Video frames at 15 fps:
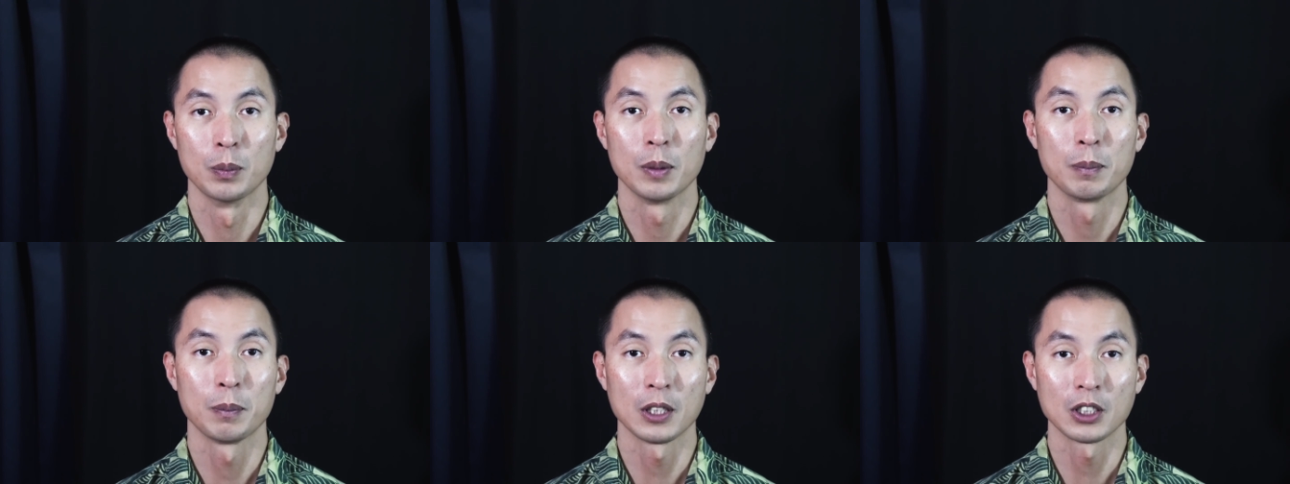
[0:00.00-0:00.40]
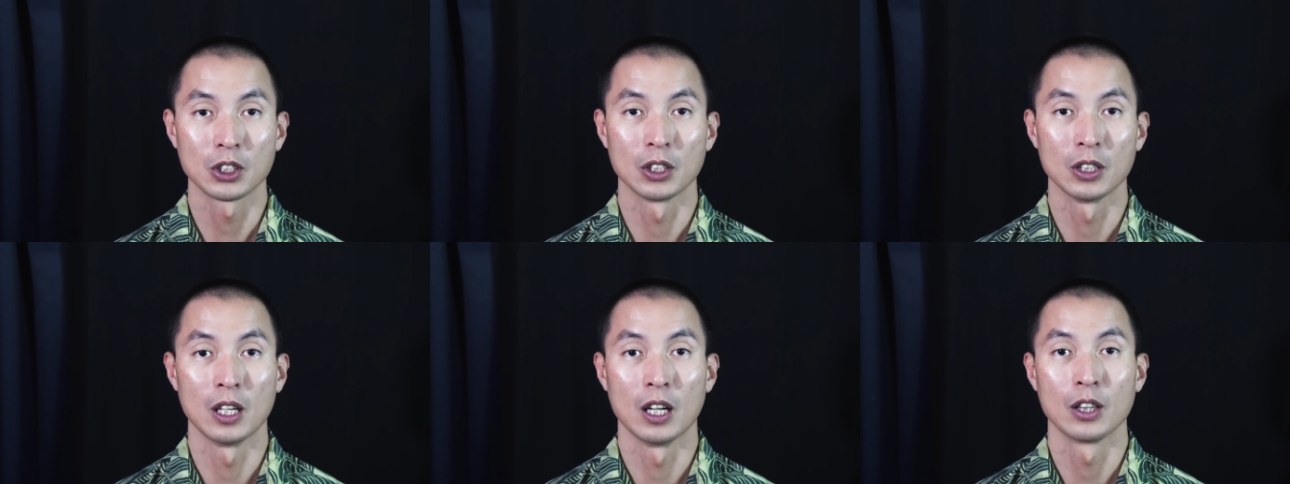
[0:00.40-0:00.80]
put
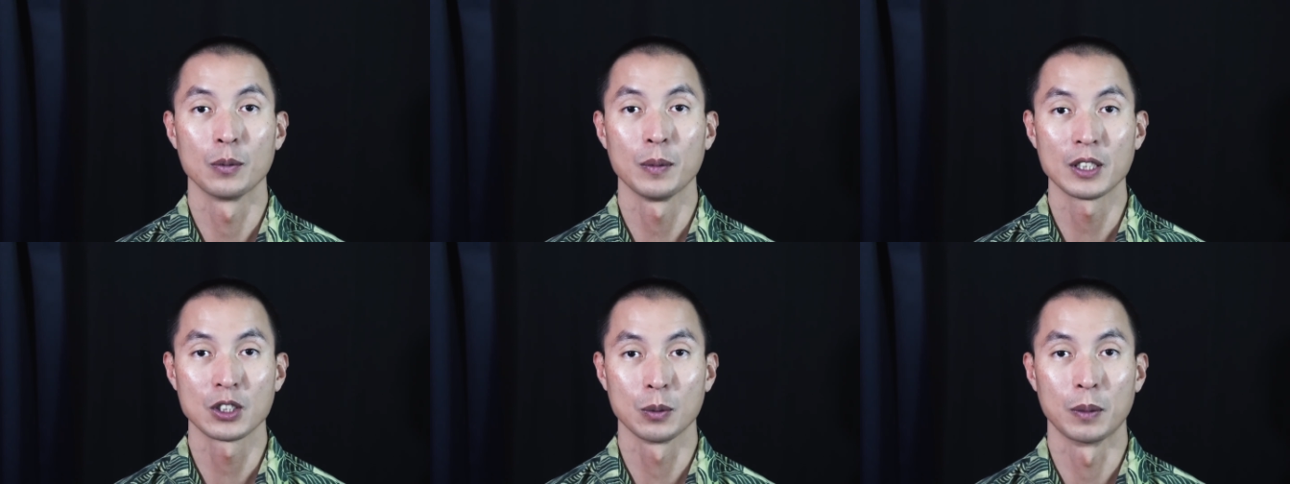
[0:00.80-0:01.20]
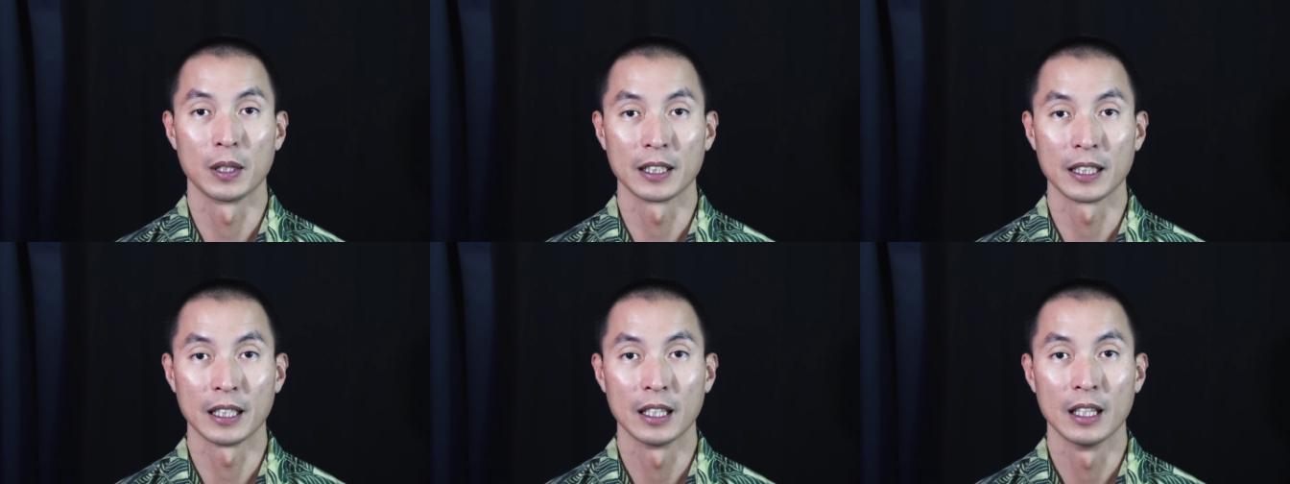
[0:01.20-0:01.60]
pressure on the rental
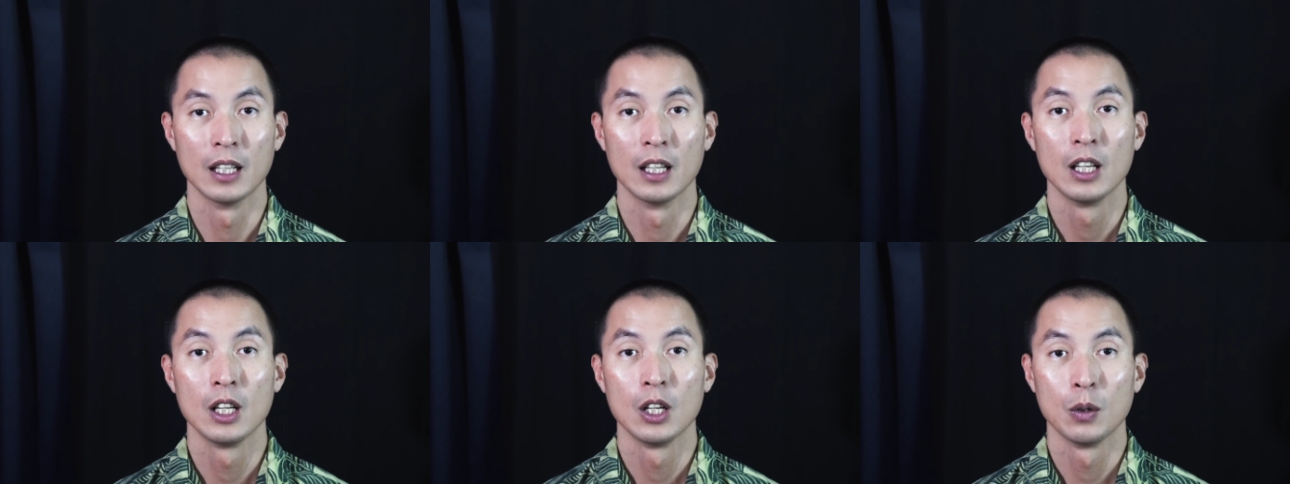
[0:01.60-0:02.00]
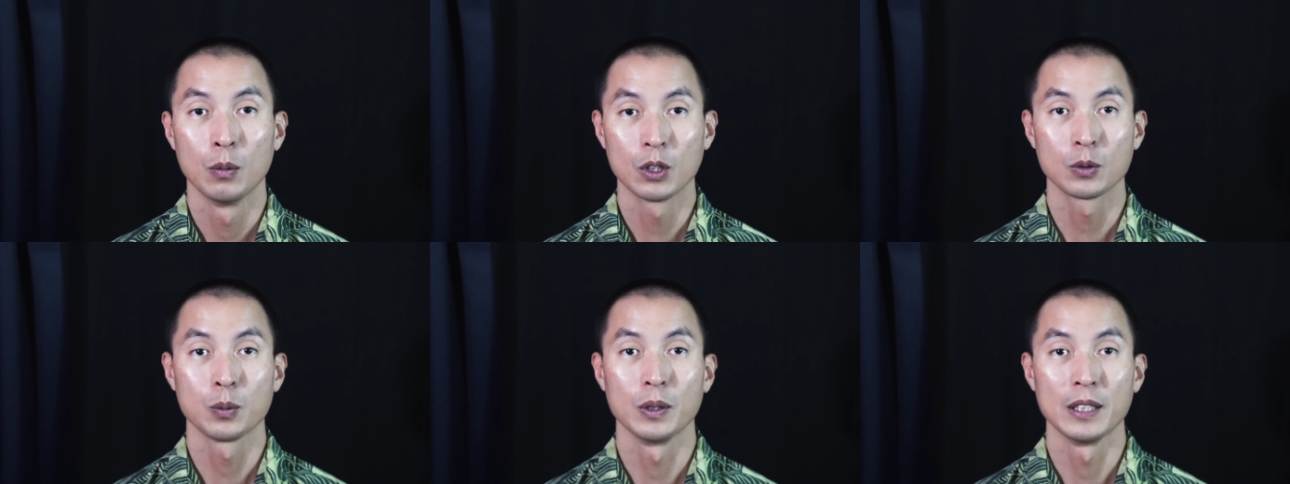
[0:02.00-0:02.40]
market,
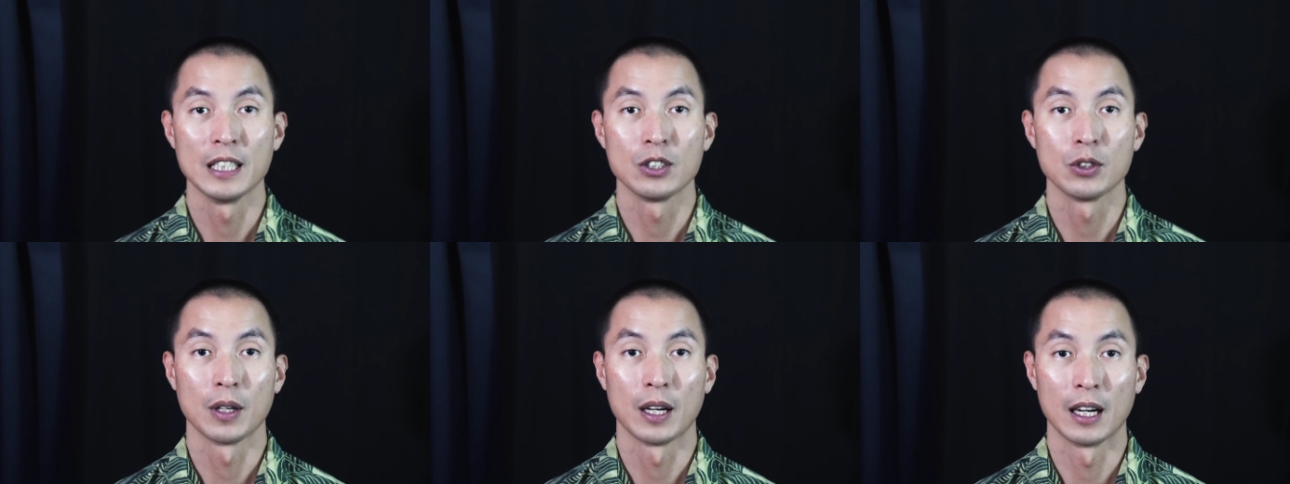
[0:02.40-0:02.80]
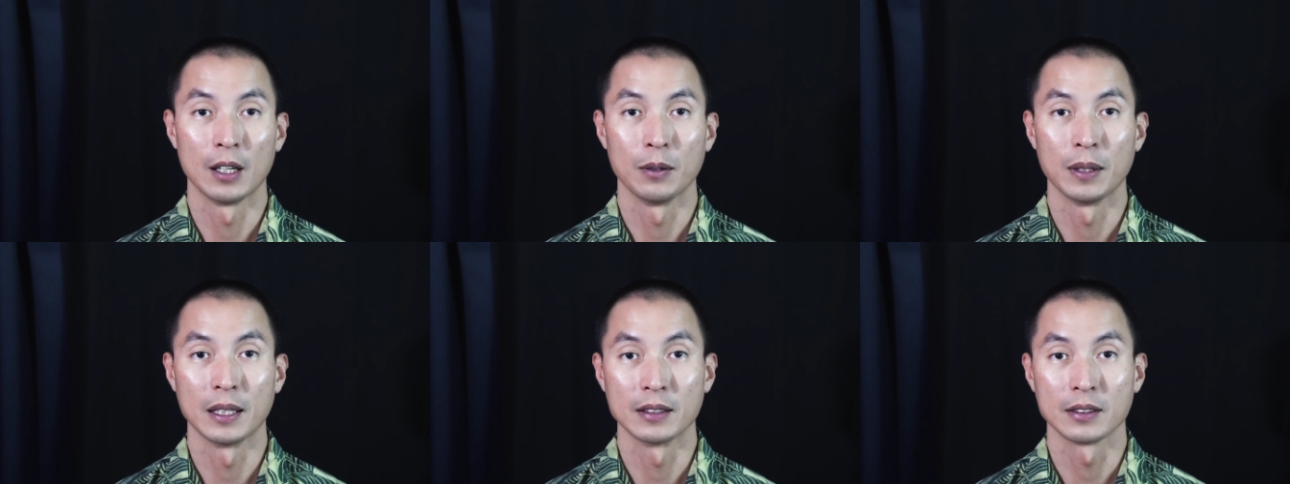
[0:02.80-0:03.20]
which will lead to
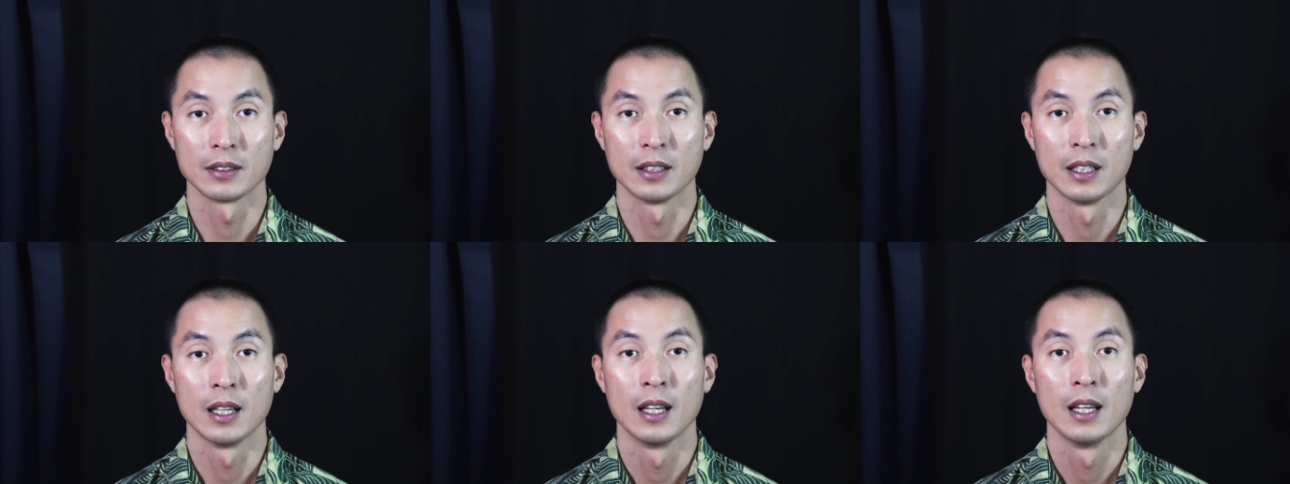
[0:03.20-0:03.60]
higher rents.